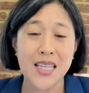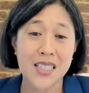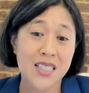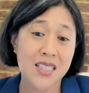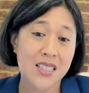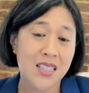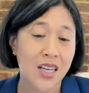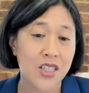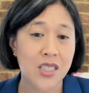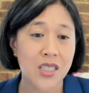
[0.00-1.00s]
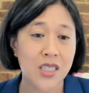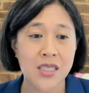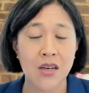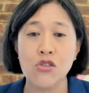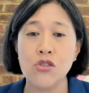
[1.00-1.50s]
discussions that are
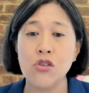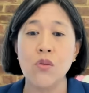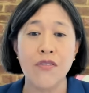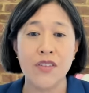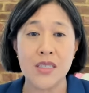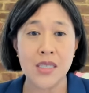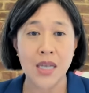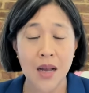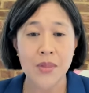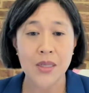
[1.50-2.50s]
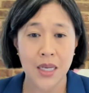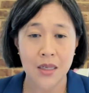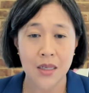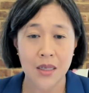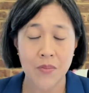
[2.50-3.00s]
so often dominated
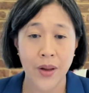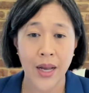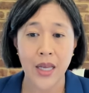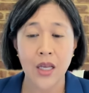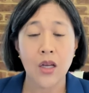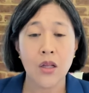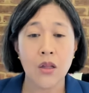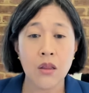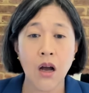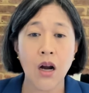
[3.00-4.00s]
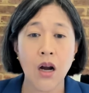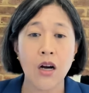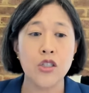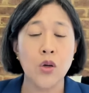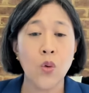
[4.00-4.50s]
by large
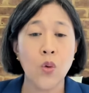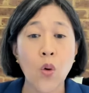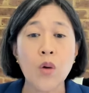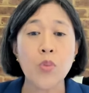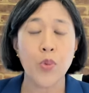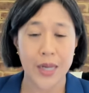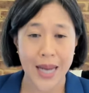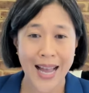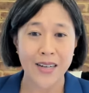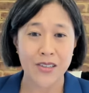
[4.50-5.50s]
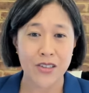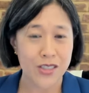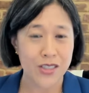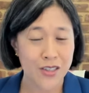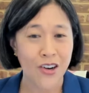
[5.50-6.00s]
corporate actors in
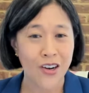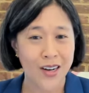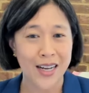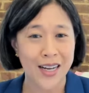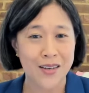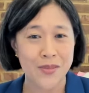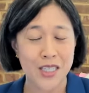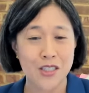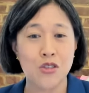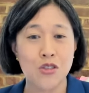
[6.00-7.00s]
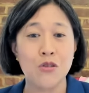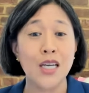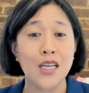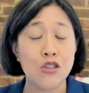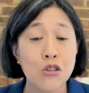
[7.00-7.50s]
our economies to the
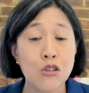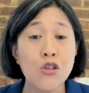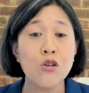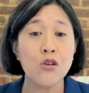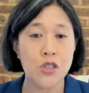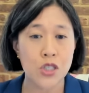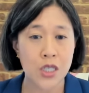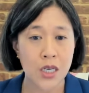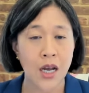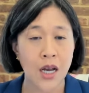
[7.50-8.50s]
exclusion of